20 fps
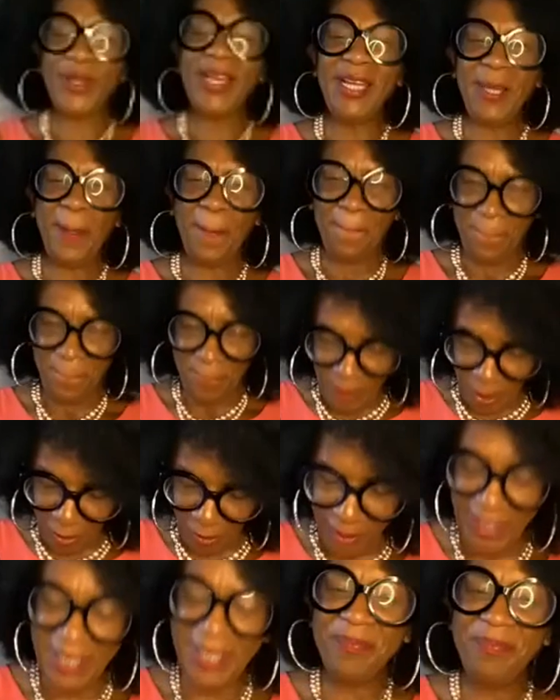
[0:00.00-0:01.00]
There's no
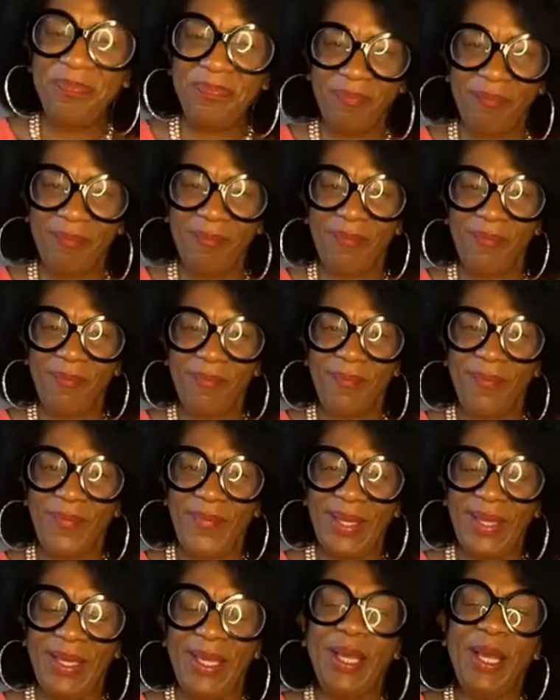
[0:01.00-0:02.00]

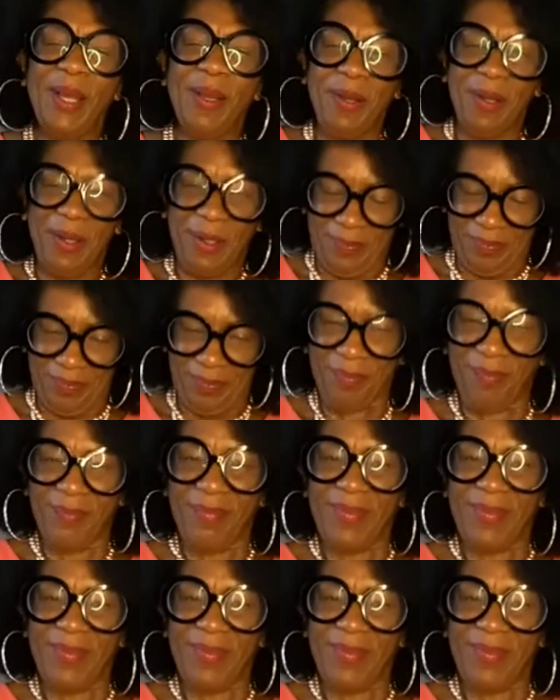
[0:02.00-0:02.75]
time to play.